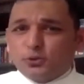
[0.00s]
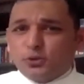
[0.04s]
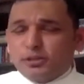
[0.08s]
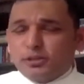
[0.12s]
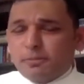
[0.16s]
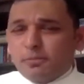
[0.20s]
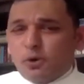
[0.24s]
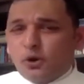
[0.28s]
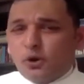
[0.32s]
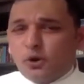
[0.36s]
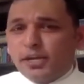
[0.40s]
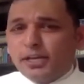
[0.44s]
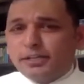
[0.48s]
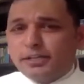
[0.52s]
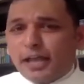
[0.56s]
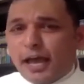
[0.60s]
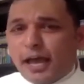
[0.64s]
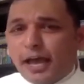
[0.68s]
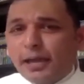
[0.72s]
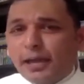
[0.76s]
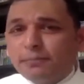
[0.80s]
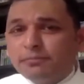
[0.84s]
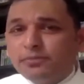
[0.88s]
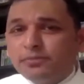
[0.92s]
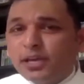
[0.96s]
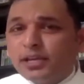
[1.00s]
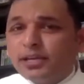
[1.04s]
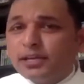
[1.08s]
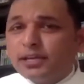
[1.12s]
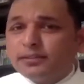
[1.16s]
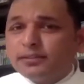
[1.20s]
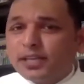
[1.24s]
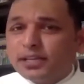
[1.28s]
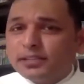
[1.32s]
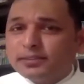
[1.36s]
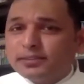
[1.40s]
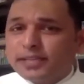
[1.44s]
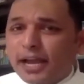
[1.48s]
in the morning time, they
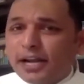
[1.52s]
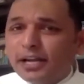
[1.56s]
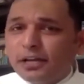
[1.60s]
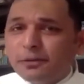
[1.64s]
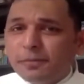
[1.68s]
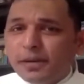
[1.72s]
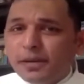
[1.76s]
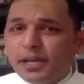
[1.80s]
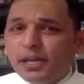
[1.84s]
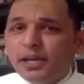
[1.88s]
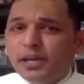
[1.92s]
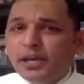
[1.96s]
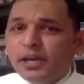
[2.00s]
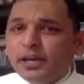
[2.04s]
said to me,